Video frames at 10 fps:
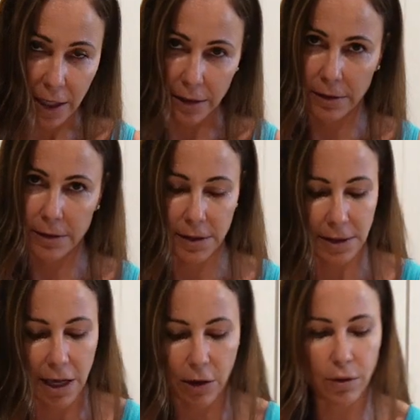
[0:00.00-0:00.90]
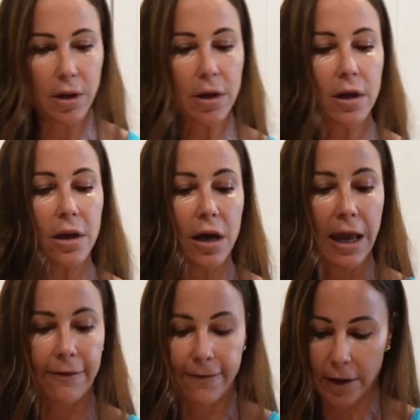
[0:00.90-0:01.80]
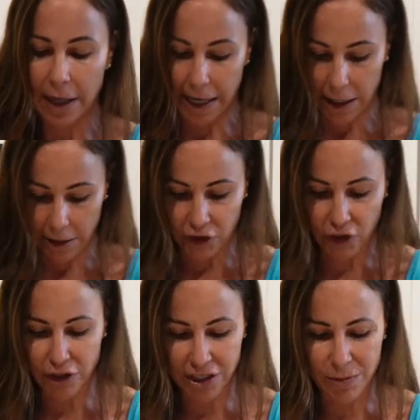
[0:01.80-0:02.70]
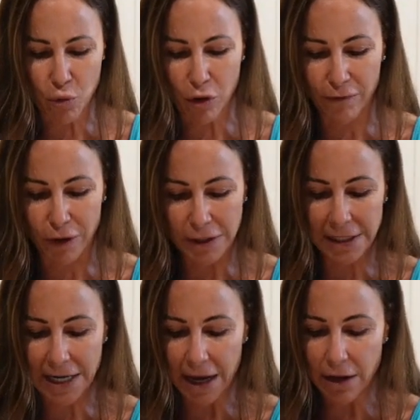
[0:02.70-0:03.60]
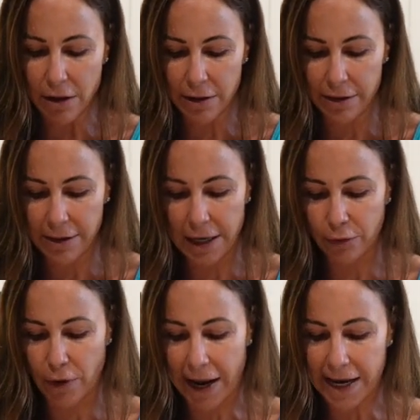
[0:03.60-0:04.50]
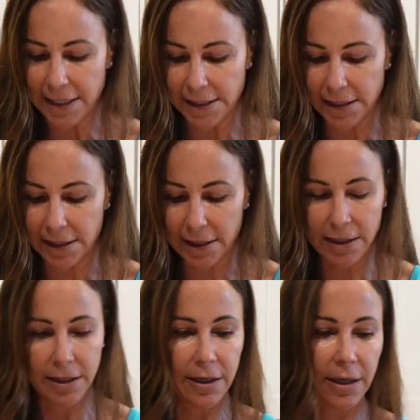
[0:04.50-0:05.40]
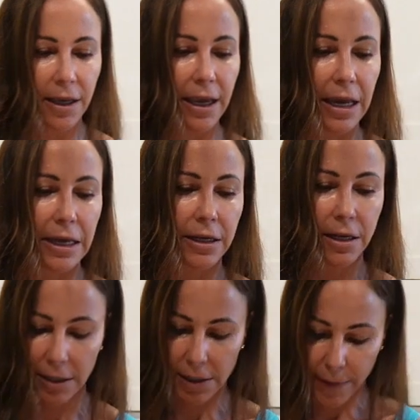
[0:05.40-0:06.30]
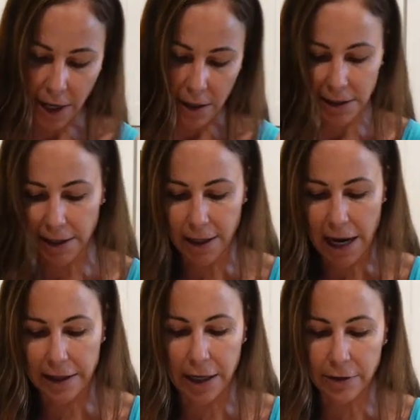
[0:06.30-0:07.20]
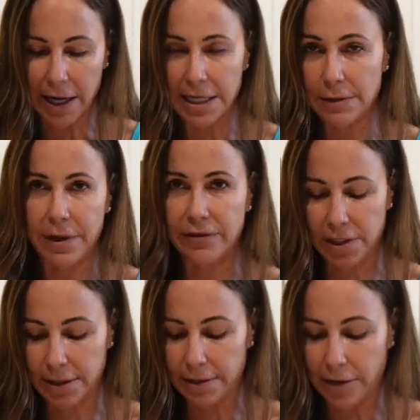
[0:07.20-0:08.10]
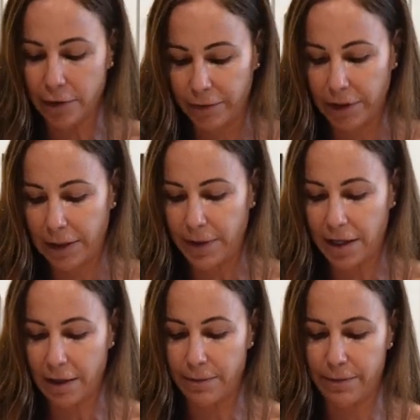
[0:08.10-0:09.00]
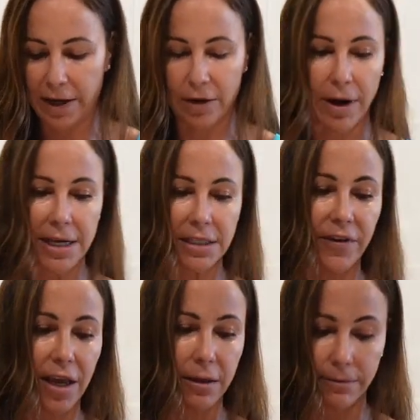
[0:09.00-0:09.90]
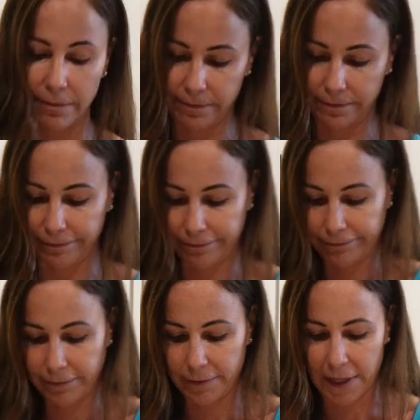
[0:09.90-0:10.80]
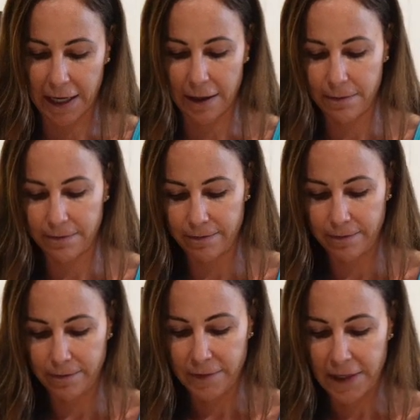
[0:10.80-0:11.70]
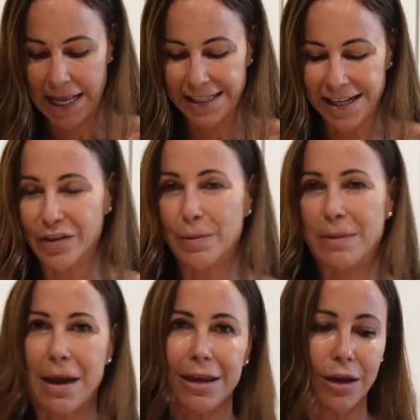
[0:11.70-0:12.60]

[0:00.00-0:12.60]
in. So I feel like just, just more versatile than rice. And to be honest, like I like rice, but I've just never really been a big rice fan. Like it's never been my